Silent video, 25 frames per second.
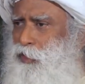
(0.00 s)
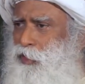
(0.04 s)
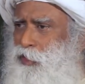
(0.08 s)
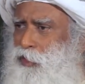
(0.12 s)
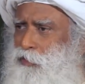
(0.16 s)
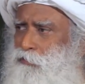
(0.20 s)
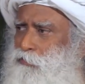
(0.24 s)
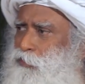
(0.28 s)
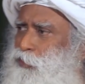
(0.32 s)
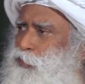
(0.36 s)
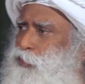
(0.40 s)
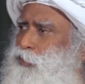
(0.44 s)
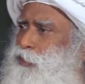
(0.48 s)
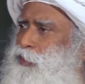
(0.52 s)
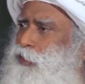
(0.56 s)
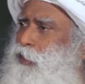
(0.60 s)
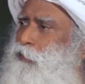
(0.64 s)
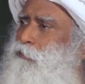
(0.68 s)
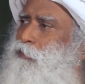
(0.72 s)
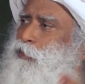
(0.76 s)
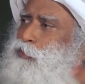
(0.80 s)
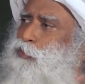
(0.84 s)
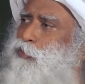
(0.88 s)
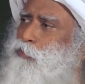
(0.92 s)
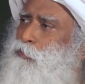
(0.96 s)
the rivers,
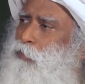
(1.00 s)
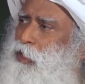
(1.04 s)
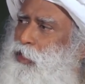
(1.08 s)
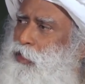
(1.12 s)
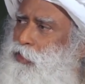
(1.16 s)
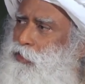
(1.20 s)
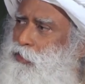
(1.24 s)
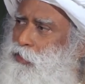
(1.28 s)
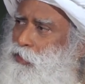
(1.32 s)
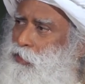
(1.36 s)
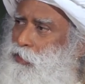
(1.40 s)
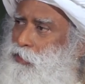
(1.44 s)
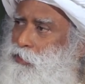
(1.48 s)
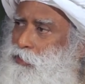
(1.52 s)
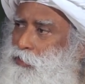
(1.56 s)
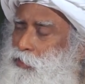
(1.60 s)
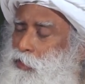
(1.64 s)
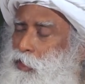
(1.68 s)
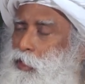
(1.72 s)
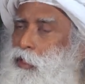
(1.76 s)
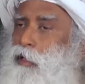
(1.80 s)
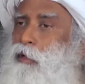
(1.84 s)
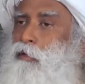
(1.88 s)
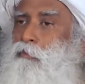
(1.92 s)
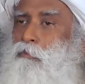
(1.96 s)
they will do many things,
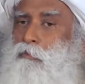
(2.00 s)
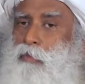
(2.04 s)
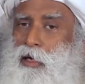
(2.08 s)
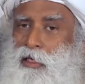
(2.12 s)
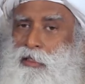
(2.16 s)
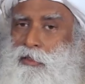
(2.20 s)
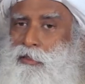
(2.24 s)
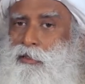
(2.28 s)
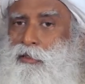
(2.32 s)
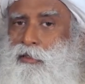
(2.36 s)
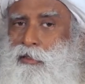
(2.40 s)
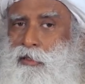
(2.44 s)
but